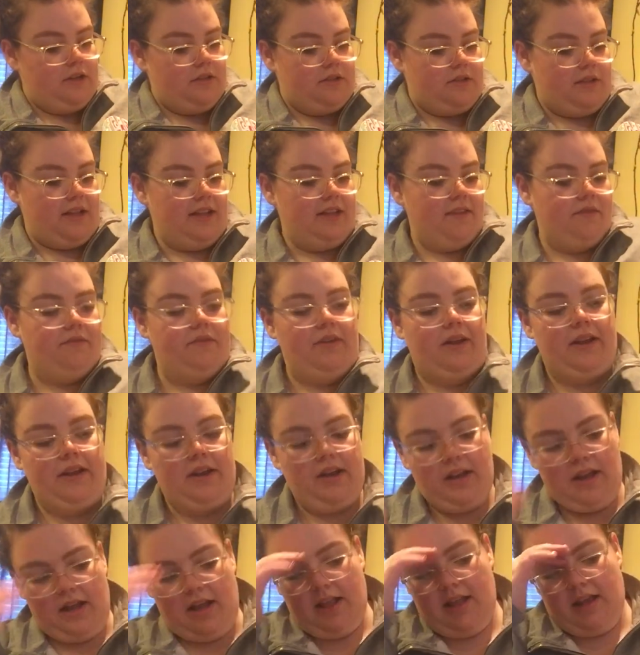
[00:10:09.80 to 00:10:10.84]
So that's
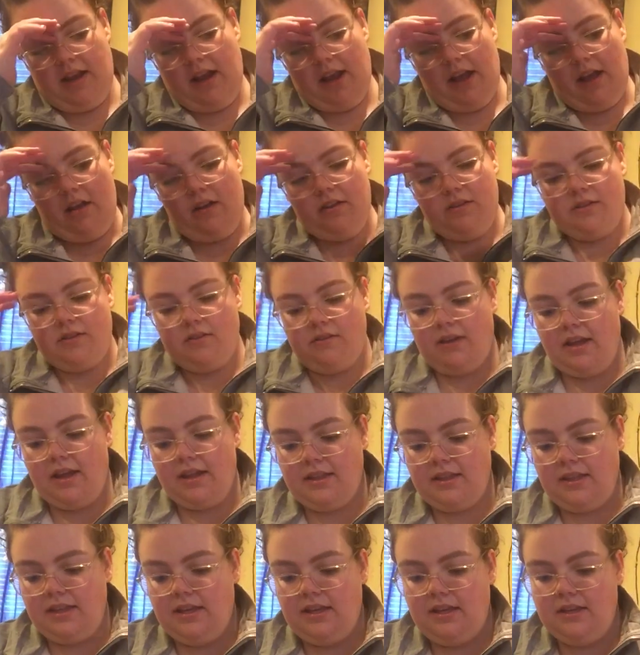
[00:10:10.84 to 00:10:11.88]
fun. And then I also
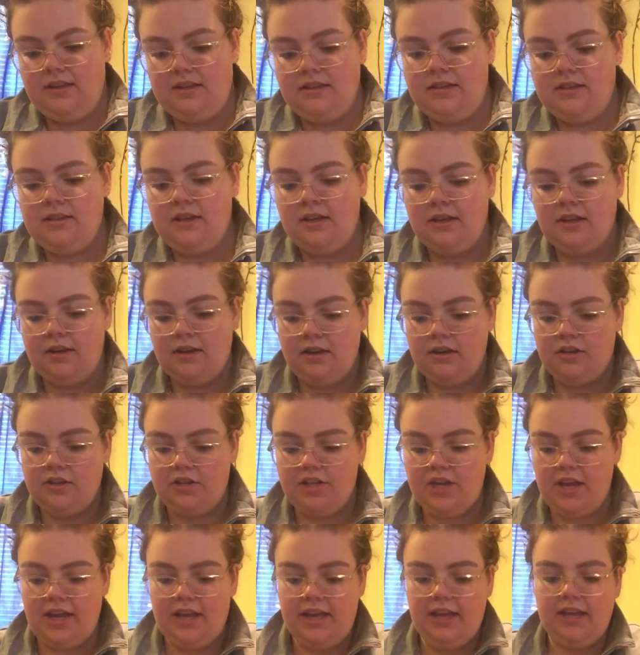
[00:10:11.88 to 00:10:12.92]
got these
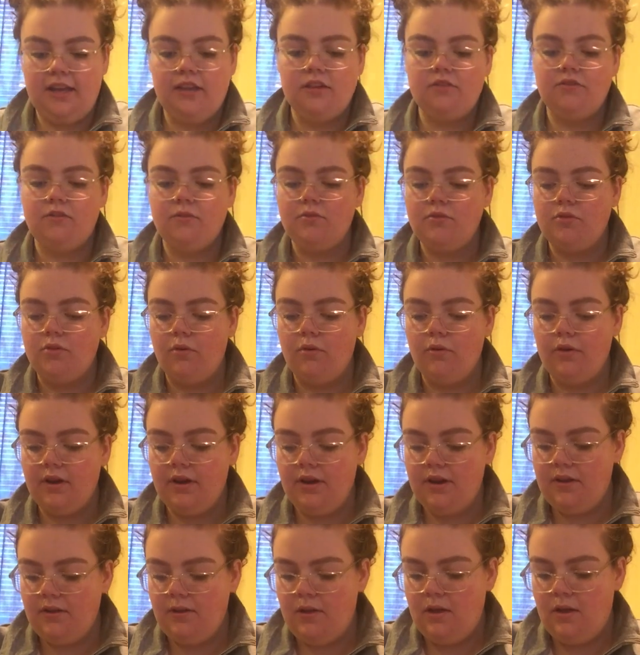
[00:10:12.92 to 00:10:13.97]
jeggings from
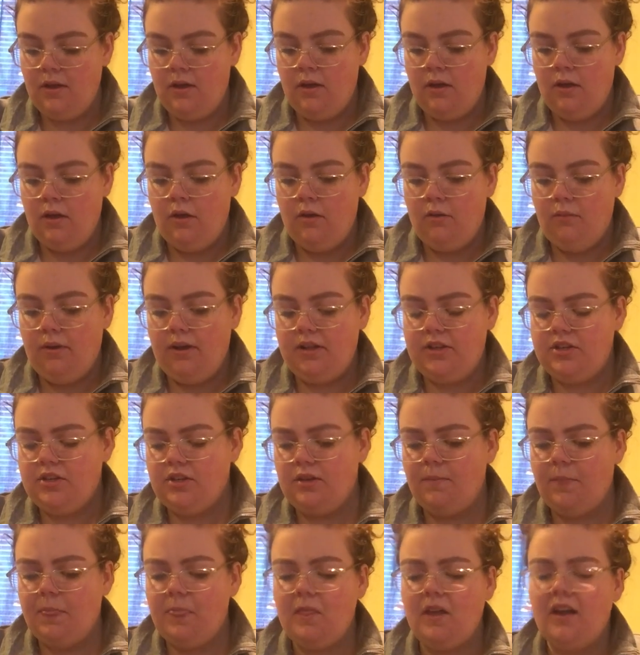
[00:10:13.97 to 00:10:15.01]
Torrid, which
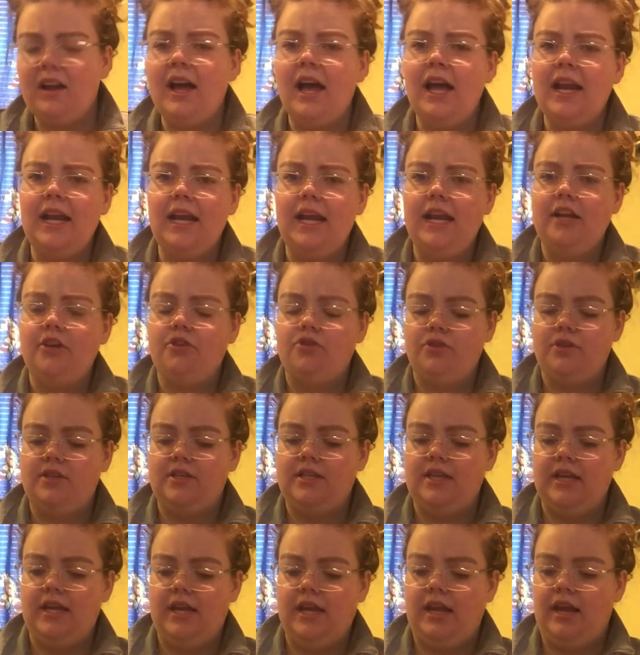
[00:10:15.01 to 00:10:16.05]
are kind of
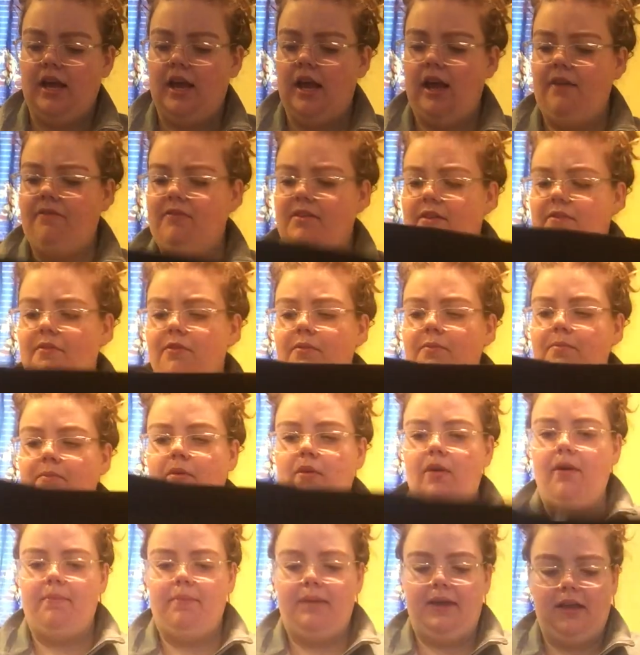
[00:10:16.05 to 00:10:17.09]
interesting. I've never
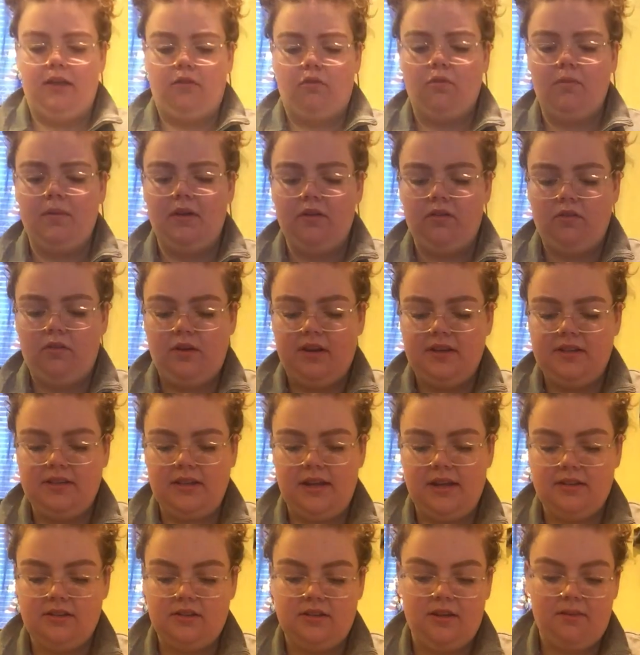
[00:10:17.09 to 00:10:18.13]
bought pants from there, so I
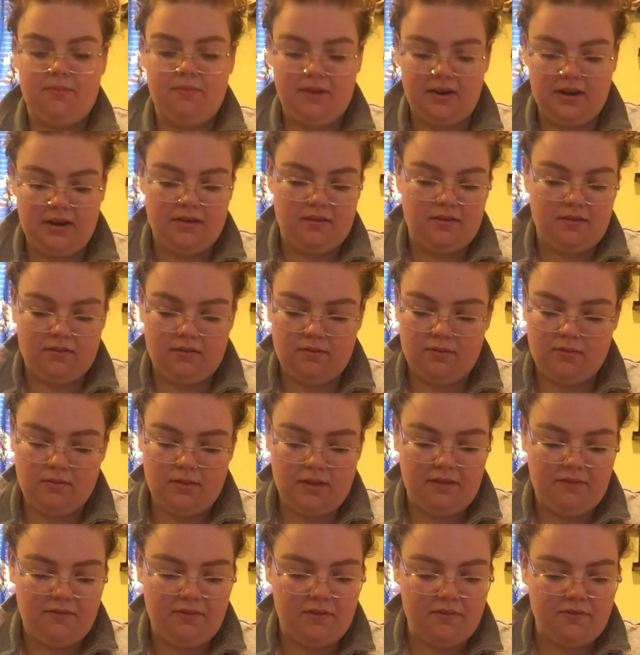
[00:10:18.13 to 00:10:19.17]
sized up and
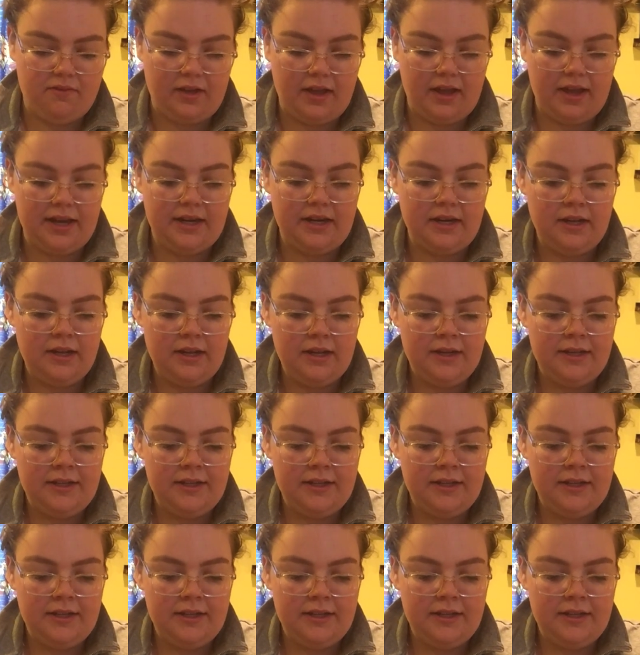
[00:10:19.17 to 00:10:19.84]
they fit fine.